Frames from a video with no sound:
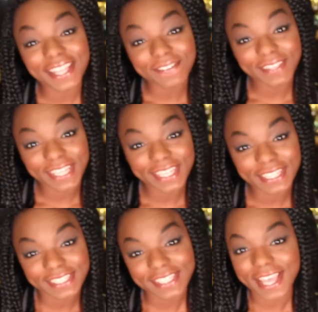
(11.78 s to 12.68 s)

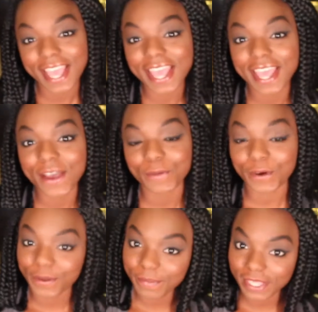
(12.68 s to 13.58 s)
lovelies,
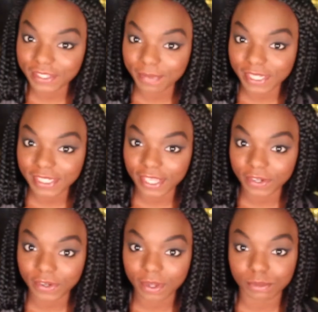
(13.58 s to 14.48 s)
welcome back to my
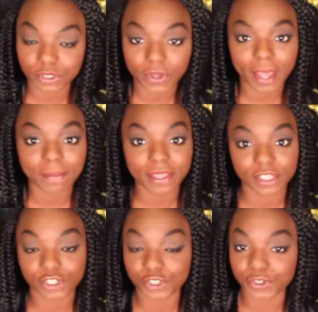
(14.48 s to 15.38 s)
channel. I'm so happy
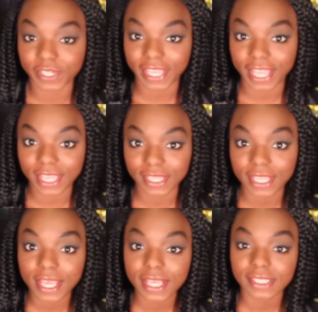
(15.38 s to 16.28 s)
that you're tuning in.
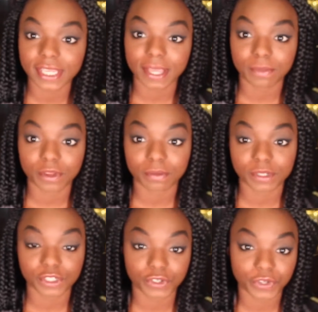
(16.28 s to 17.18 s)
Today I'm going to
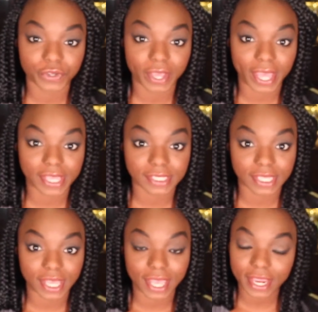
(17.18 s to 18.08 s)
be showing you guys
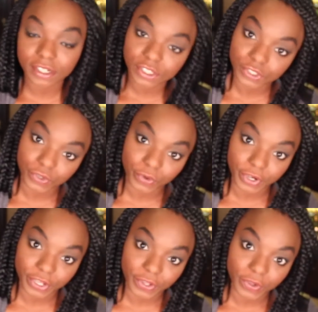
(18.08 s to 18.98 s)
a hair
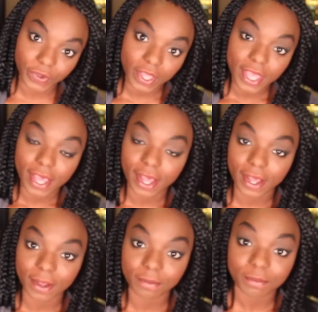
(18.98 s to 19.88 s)
tutorial,
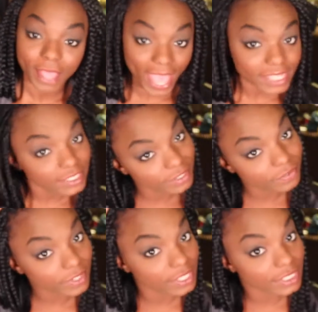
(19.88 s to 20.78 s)
actually
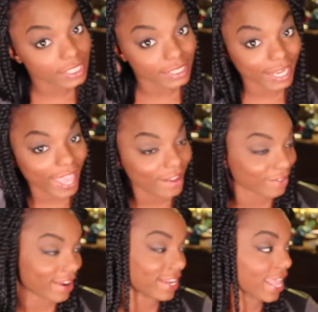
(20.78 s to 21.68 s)
for this look that I have
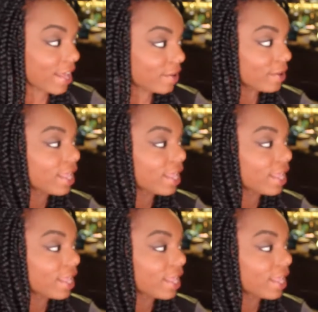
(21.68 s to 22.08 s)
right now.